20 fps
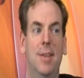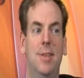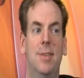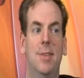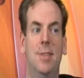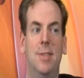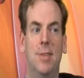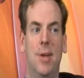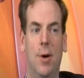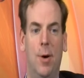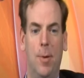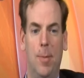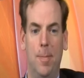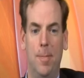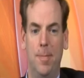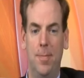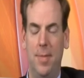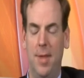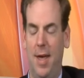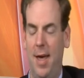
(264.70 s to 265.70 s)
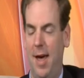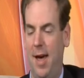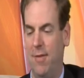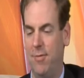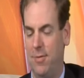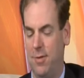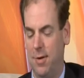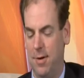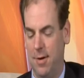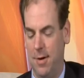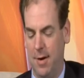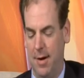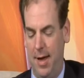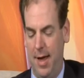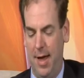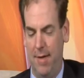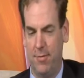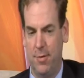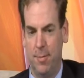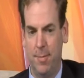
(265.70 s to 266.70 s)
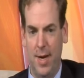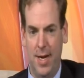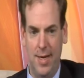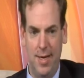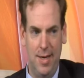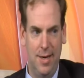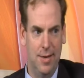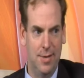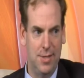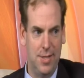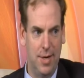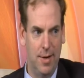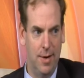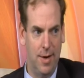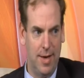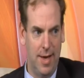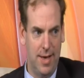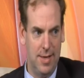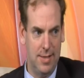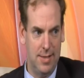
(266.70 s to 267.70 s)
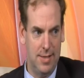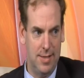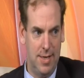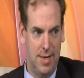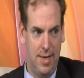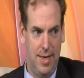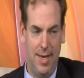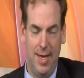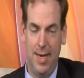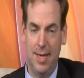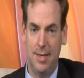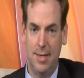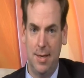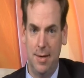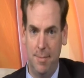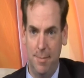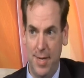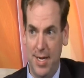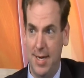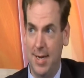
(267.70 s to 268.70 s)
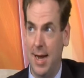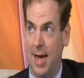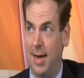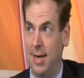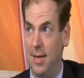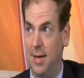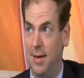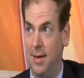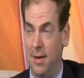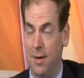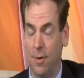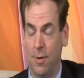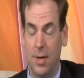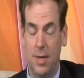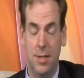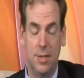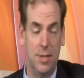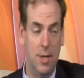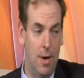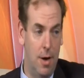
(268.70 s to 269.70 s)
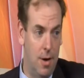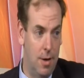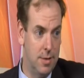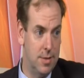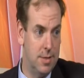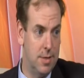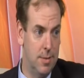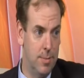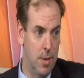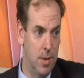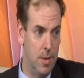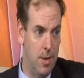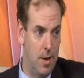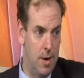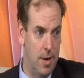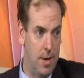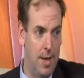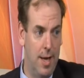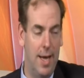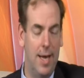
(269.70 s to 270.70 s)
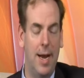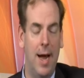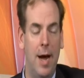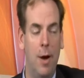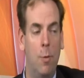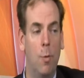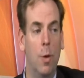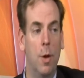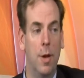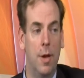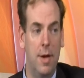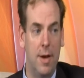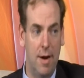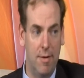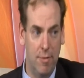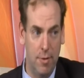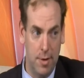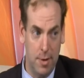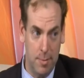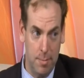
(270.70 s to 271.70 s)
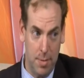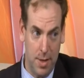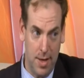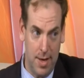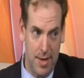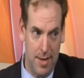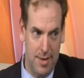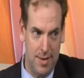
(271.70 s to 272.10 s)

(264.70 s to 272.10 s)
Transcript: So after many years here in Kansas City, it can be 90 degrees all summer long, and I will never complain.